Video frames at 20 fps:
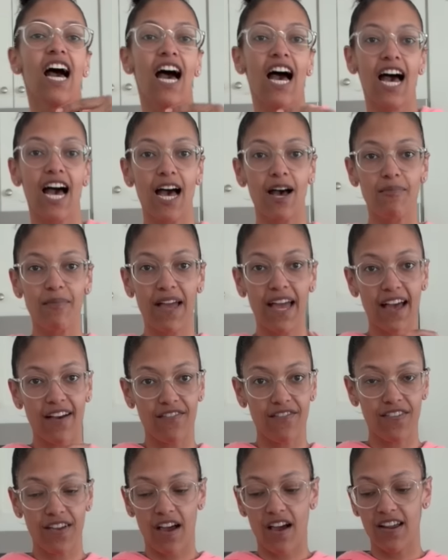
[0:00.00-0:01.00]
I
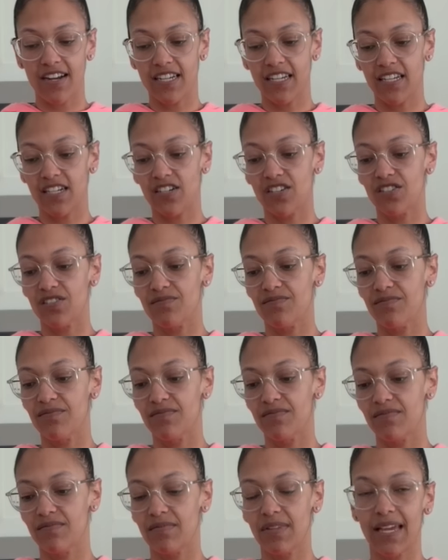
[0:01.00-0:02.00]
have on here
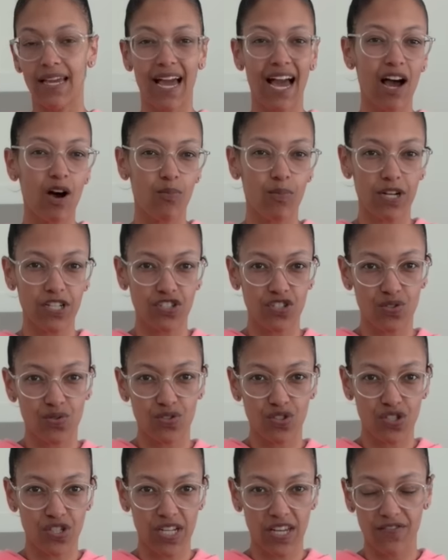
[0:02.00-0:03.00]
like how much you
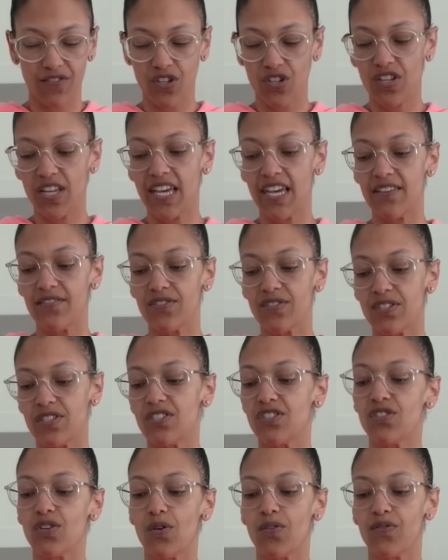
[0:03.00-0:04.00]
should give your kids.
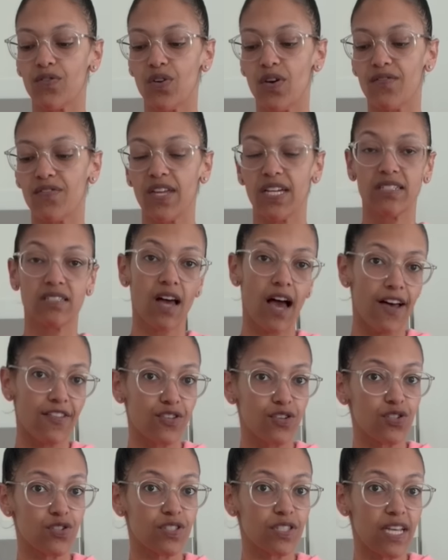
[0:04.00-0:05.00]
So if you have like
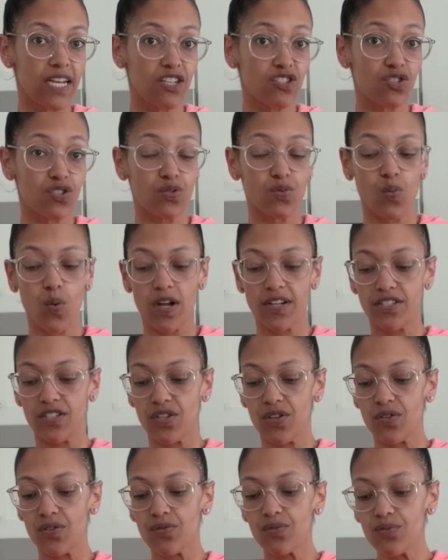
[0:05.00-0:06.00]
toddlers ages 1
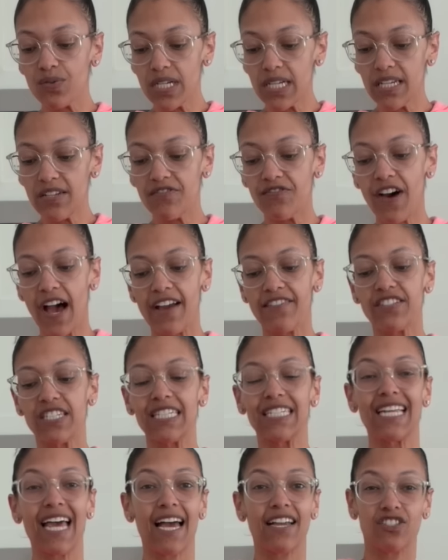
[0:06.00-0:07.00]
to 3, 5 to
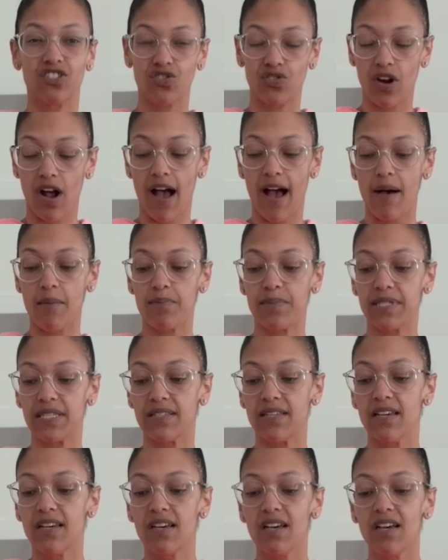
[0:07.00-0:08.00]
10 drops,
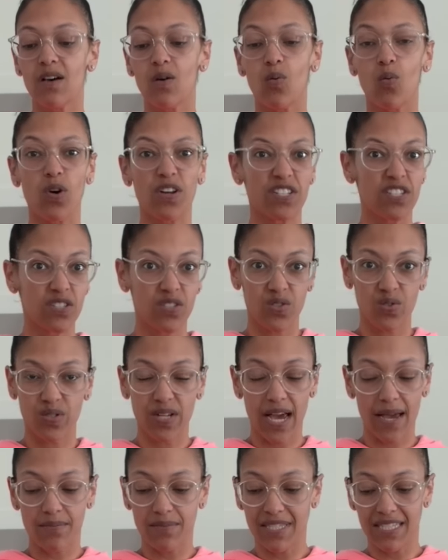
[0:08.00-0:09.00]
1 to 2 times